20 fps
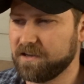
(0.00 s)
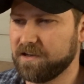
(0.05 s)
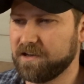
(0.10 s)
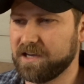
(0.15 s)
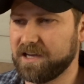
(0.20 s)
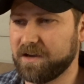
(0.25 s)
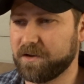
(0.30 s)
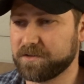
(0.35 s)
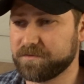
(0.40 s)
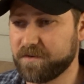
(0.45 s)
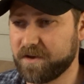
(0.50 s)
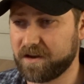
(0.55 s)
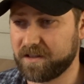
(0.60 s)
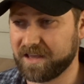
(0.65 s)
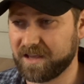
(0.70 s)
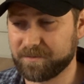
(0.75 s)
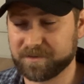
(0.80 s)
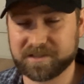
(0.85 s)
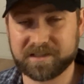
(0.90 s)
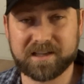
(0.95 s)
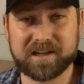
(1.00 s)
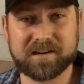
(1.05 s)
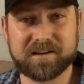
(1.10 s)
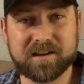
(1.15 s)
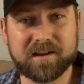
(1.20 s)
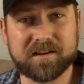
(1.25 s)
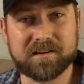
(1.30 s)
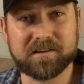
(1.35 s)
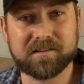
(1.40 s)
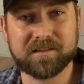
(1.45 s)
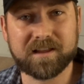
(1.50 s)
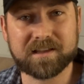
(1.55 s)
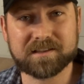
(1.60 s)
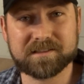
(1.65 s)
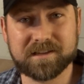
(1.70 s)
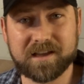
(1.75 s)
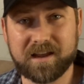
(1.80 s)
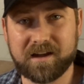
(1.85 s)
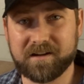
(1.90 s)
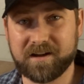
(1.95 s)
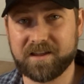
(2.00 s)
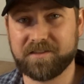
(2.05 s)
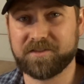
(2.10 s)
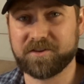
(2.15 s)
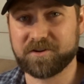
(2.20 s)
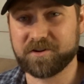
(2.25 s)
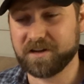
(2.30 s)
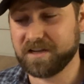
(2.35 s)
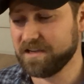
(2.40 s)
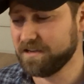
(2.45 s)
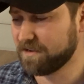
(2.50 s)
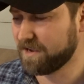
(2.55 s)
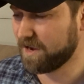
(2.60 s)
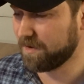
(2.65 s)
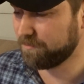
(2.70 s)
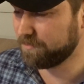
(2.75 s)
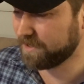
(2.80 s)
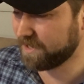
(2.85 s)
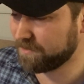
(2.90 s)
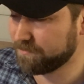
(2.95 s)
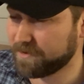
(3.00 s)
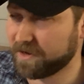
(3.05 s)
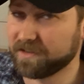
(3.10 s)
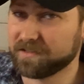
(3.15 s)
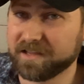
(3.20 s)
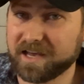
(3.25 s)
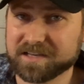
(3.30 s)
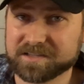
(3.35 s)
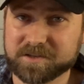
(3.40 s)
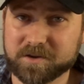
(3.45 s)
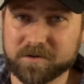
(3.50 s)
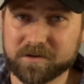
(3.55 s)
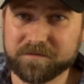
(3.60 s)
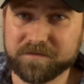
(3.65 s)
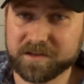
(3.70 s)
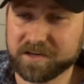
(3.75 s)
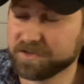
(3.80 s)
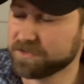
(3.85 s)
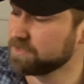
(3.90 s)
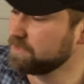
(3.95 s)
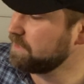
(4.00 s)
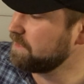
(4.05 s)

I was finally able to get it done. Last night at 8:30, I applied my last coat of finish.